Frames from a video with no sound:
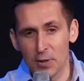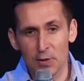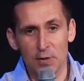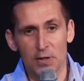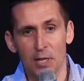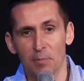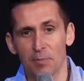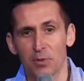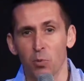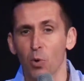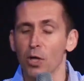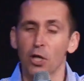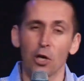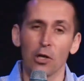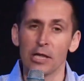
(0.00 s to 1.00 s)
systems
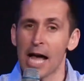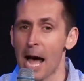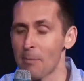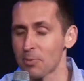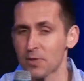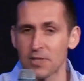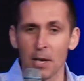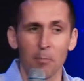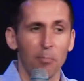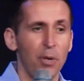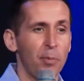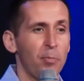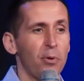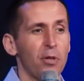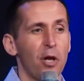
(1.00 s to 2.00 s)
will collapse. Some
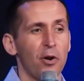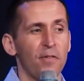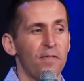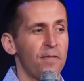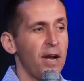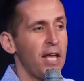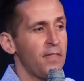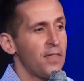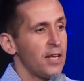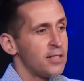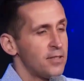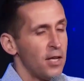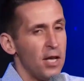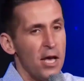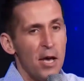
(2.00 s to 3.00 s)
people are afraid
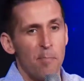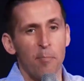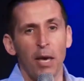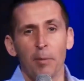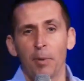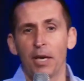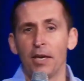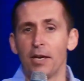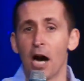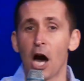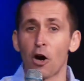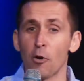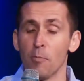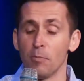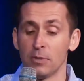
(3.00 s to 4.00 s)
that maybe
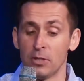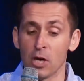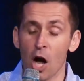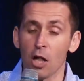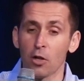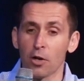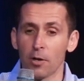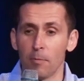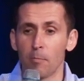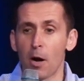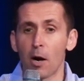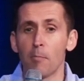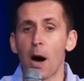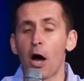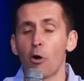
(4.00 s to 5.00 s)

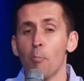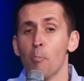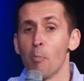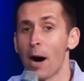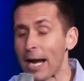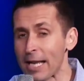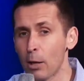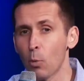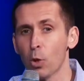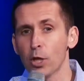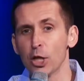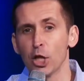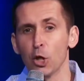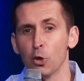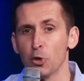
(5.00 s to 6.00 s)
our money
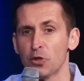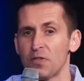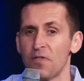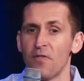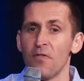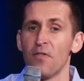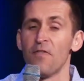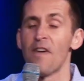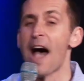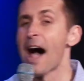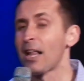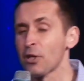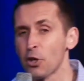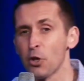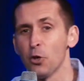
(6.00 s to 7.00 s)
will lose
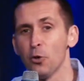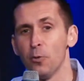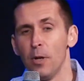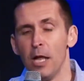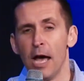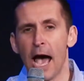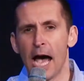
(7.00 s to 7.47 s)
value,